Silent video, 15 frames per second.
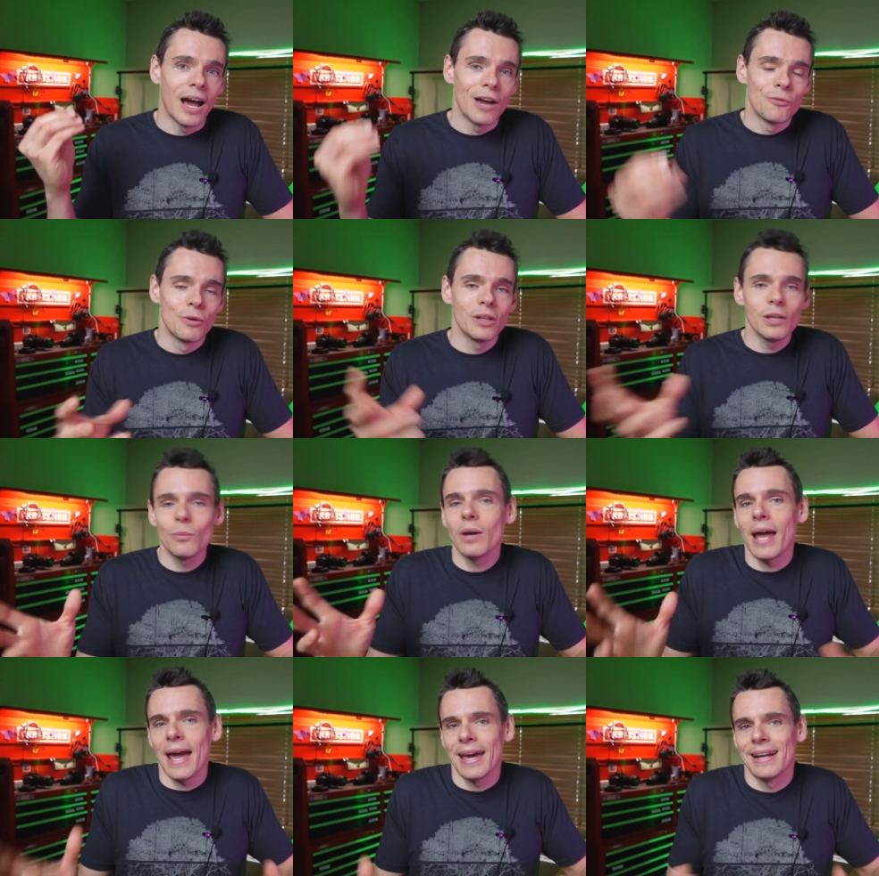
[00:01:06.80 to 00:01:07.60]
I really
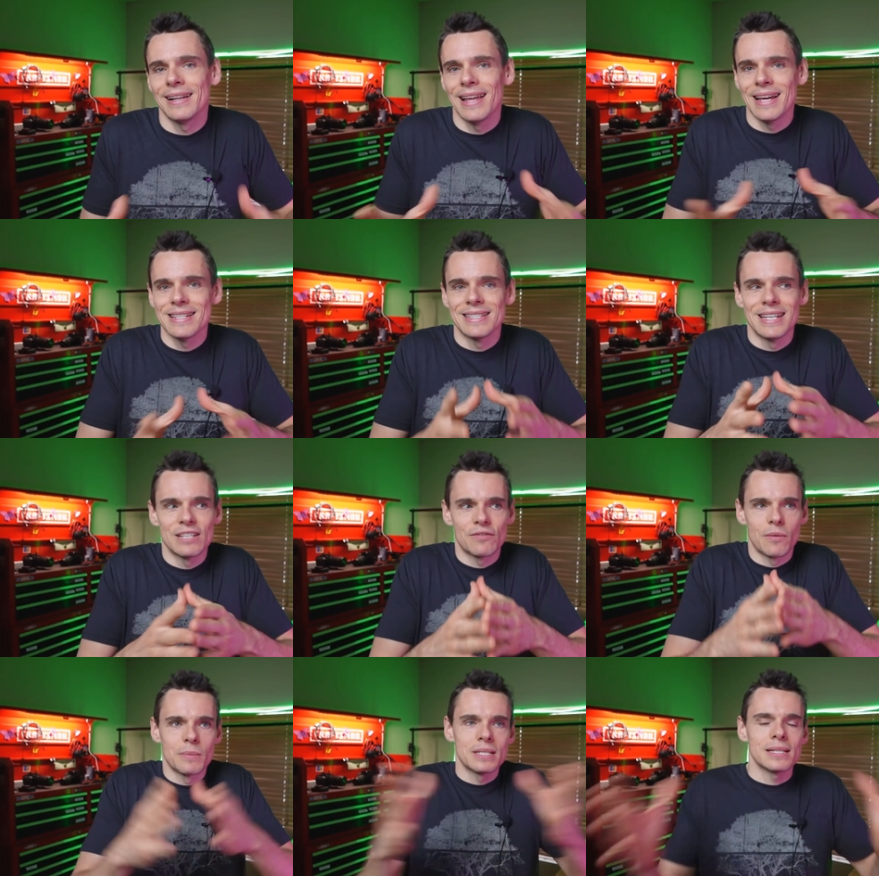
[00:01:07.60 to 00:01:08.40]
want to analyze this
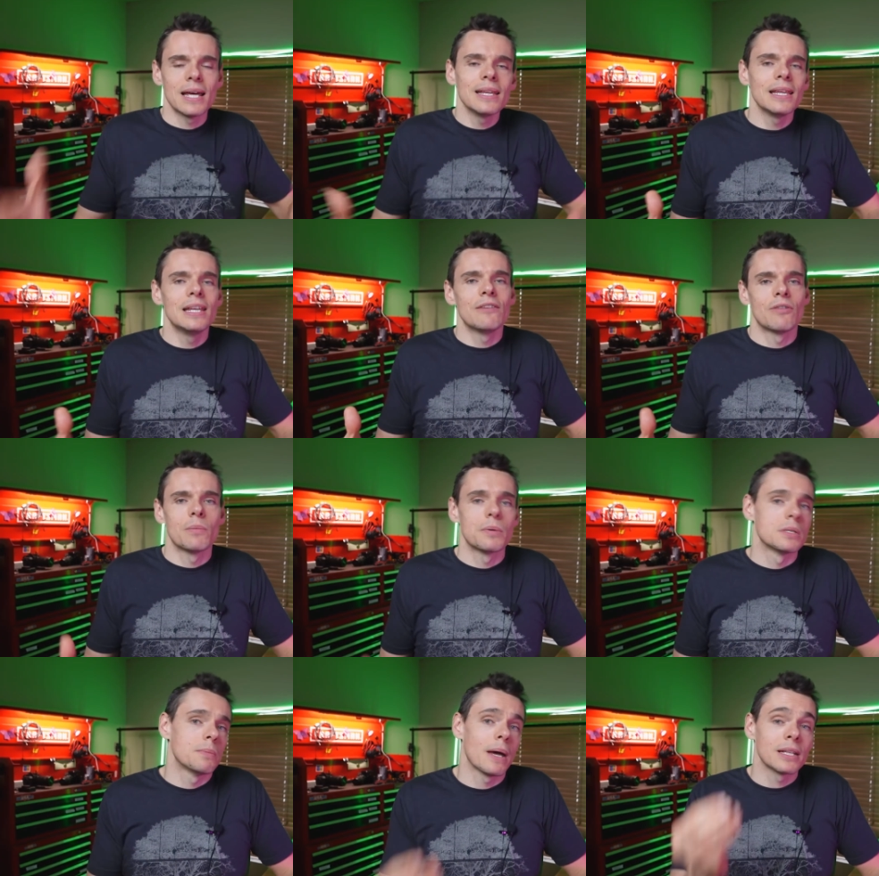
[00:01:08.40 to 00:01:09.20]
from a slightly different
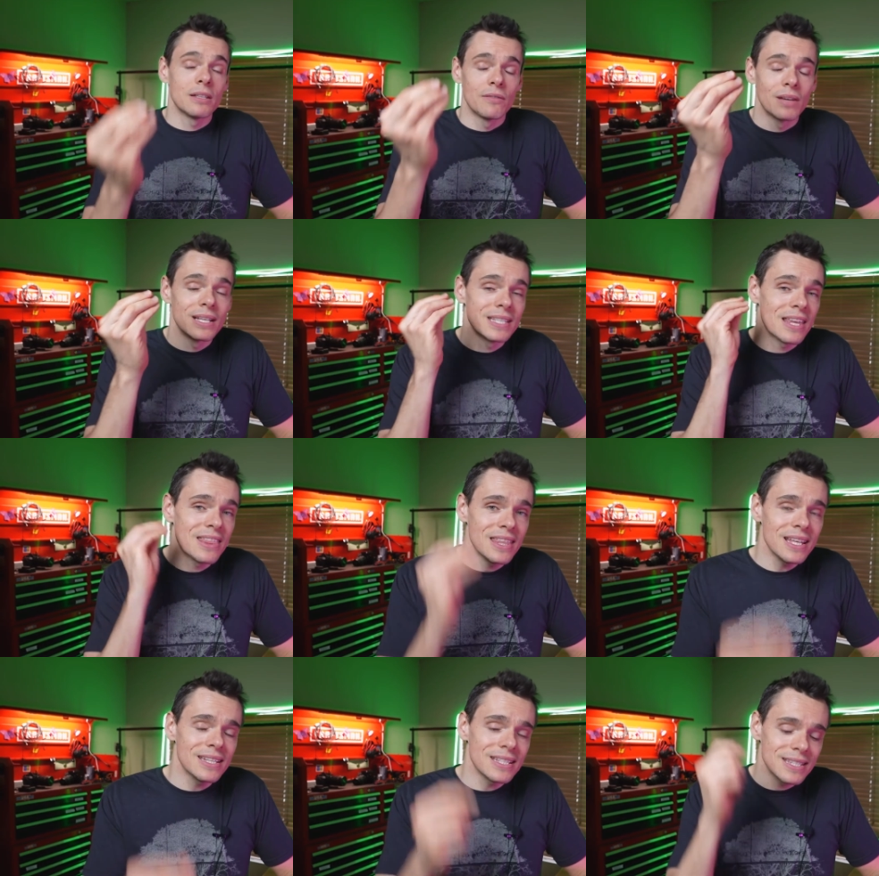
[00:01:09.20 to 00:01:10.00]
perspective because I
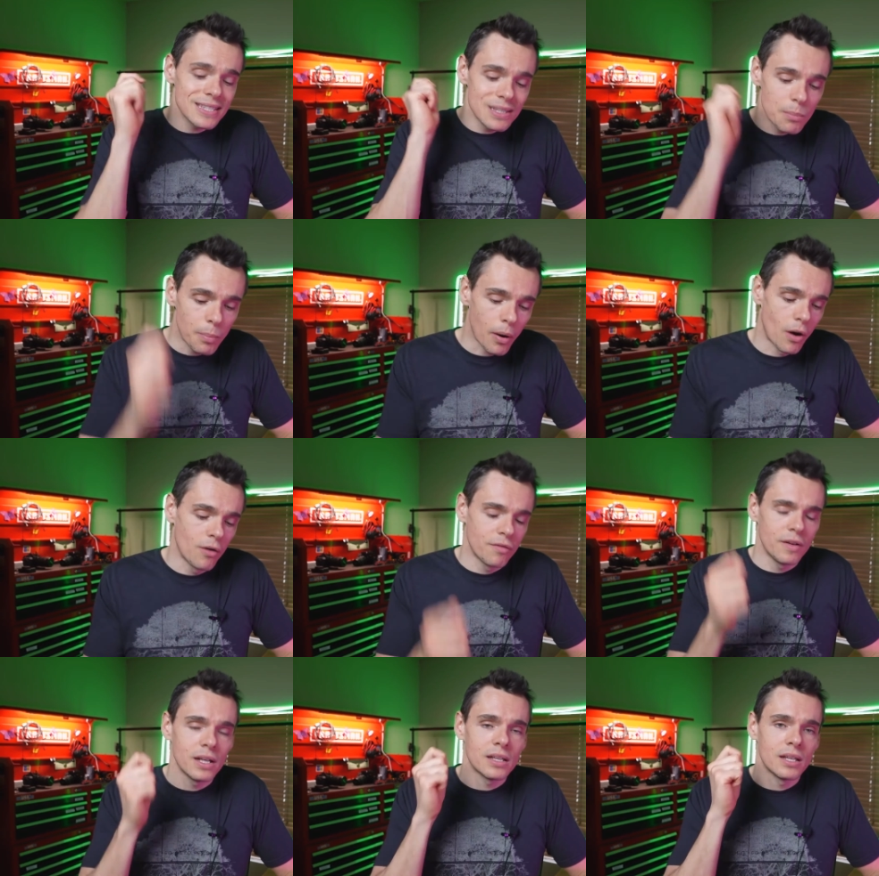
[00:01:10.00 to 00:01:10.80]
think this is the
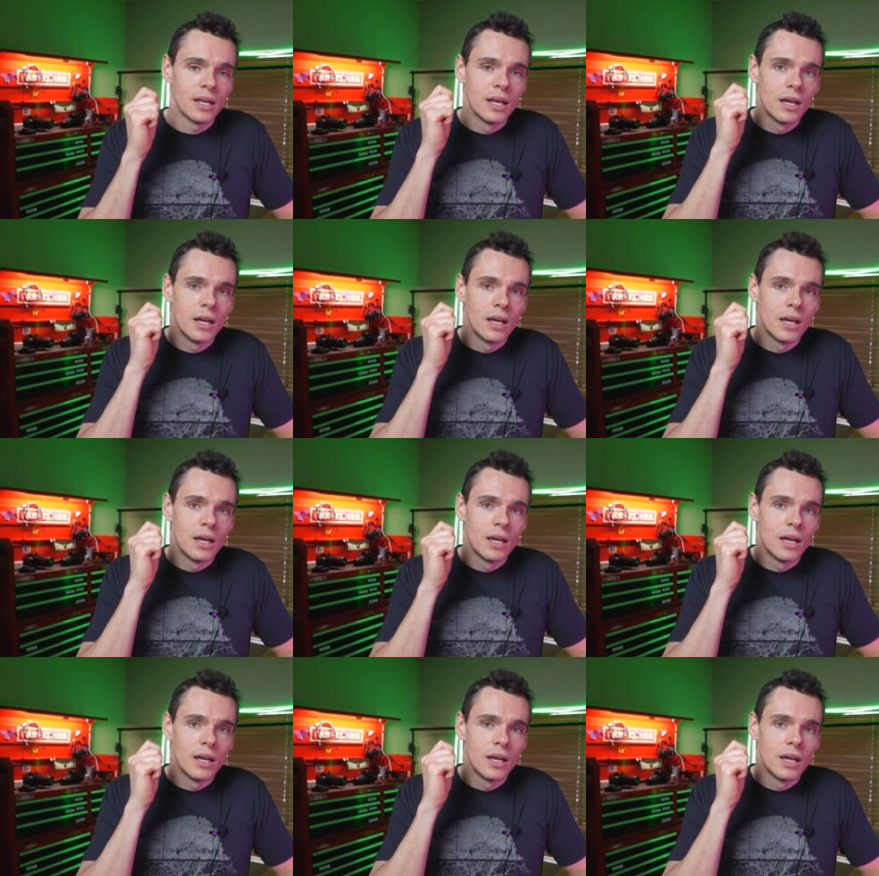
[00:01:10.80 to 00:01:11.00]
perfect